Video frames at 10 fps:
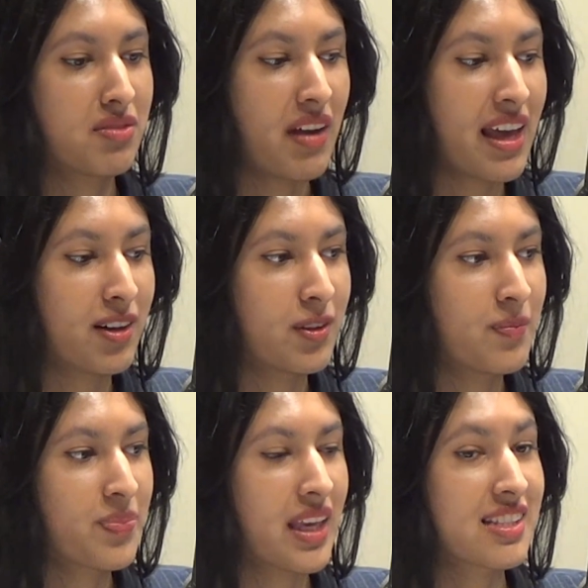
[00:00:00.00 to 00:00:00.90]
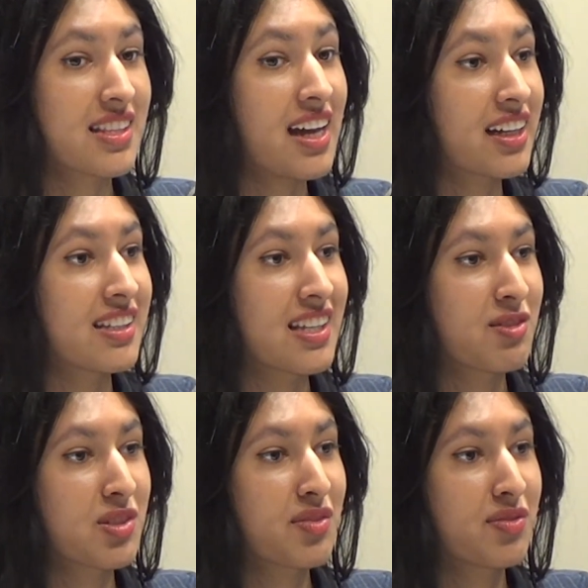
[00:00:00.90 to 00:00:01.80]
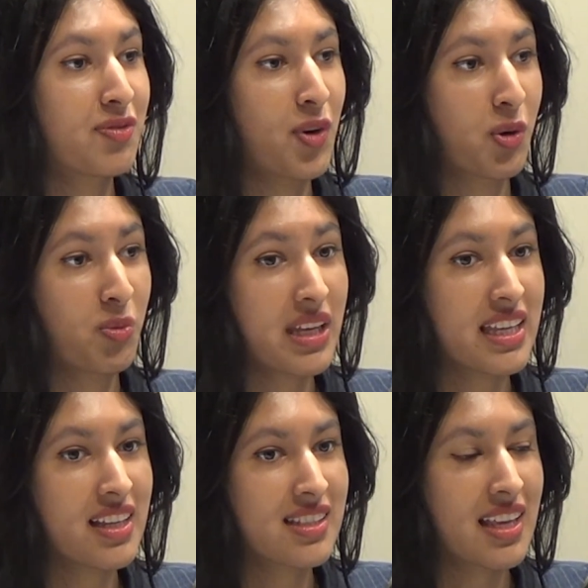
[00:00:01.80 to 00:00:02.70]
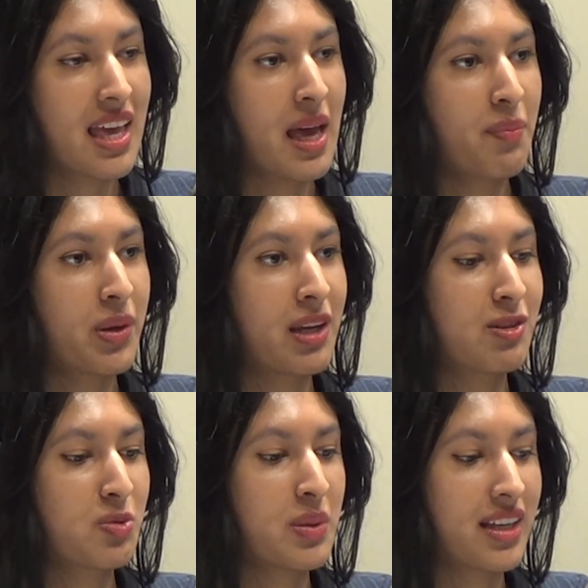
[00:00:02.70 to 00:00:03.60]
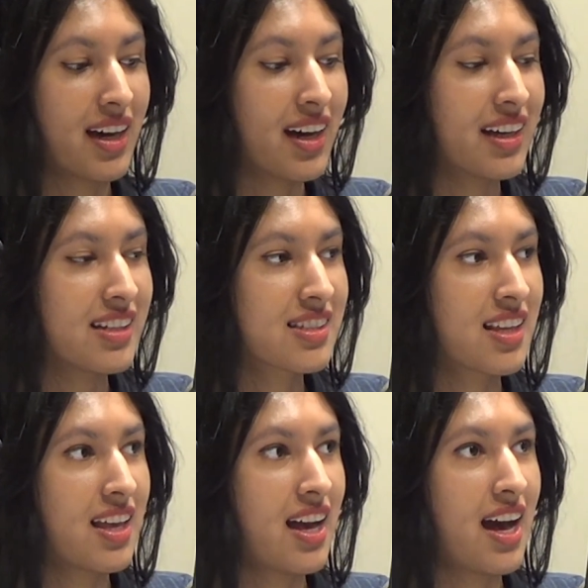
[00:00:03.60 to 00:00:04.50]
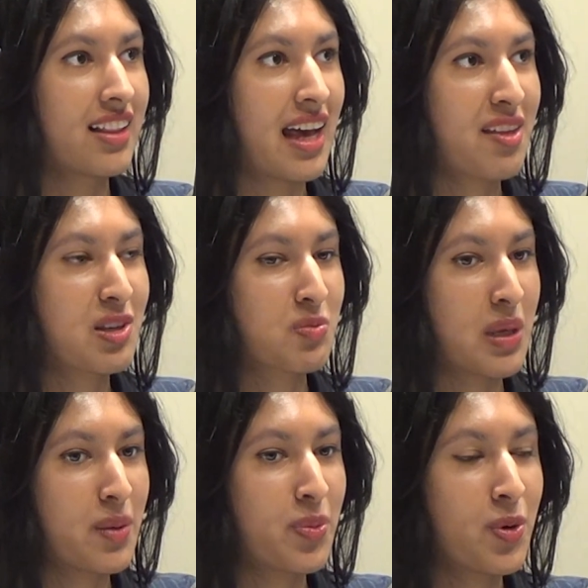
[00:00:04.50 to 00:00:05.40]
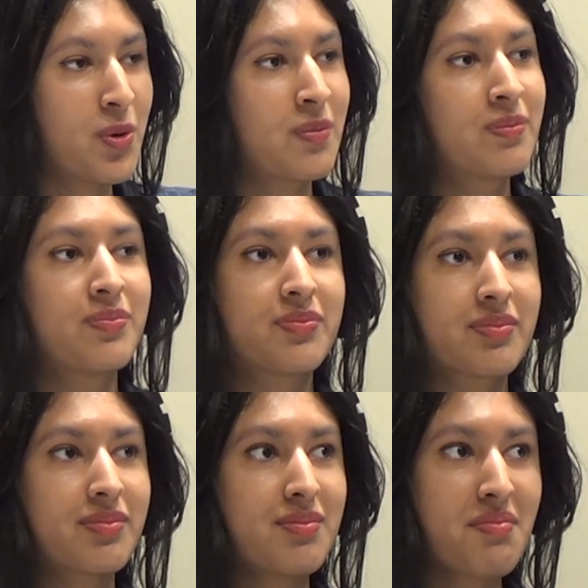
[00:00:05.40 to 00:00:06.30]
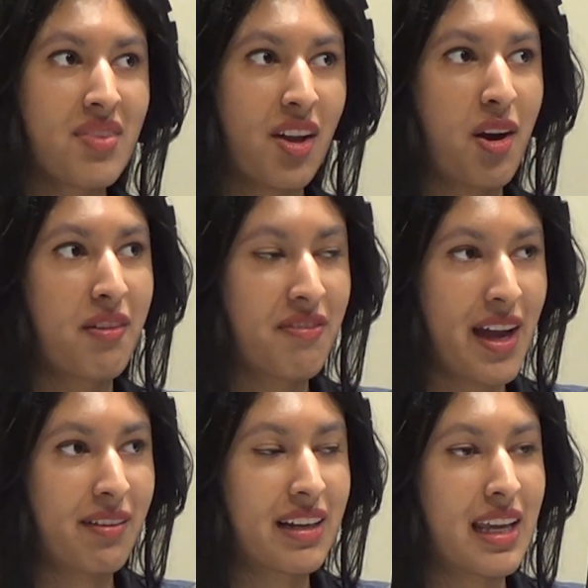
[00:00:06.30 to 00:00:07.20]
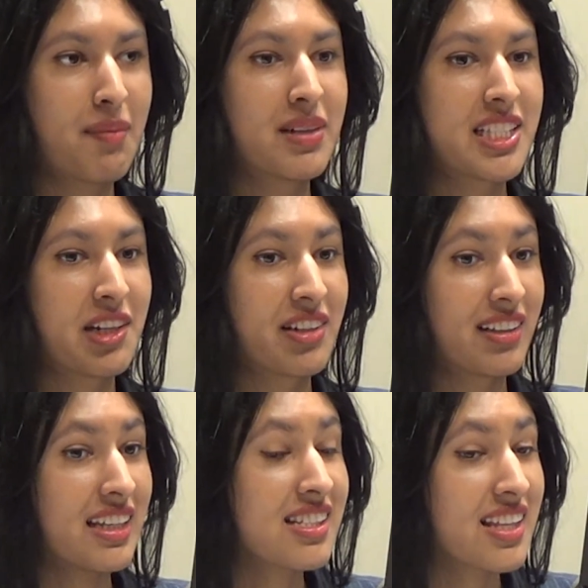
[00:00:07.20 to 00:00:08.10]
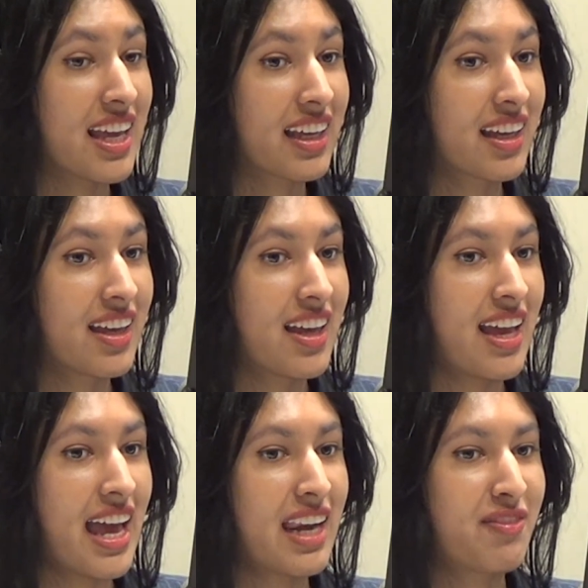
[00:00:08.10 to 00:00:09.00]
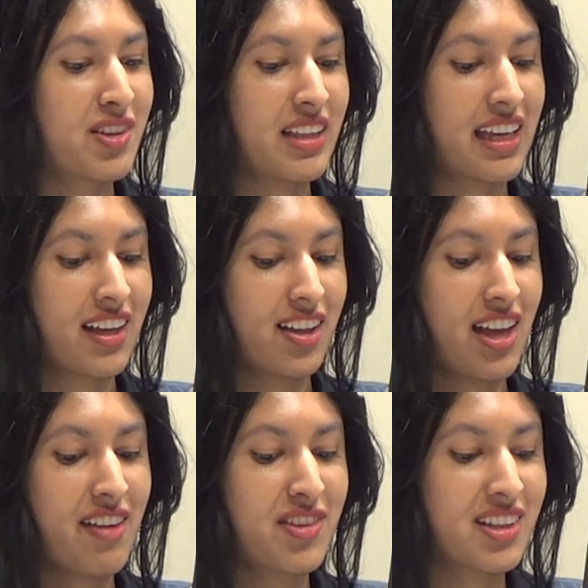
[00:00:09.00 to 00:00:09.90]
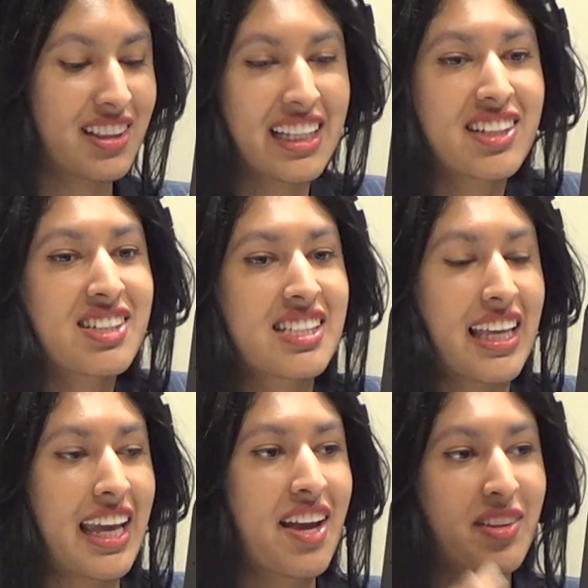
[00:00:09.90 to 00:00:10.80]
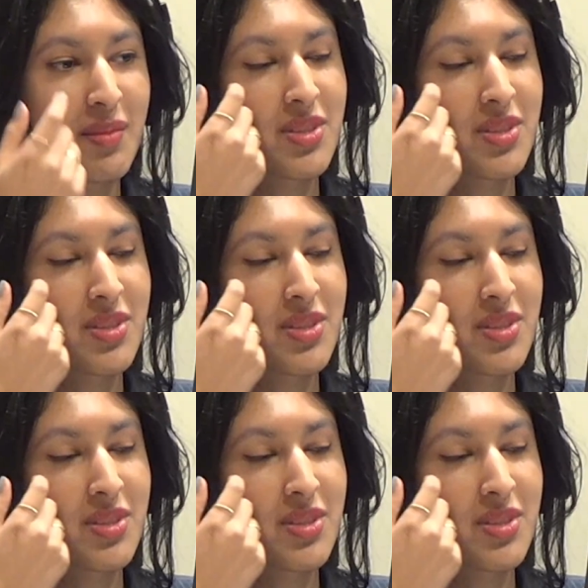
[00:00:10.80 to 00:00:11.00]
marriages fail is not because it was 4 weeks, but it was because a lot of those people are very materialistic. And if you literally just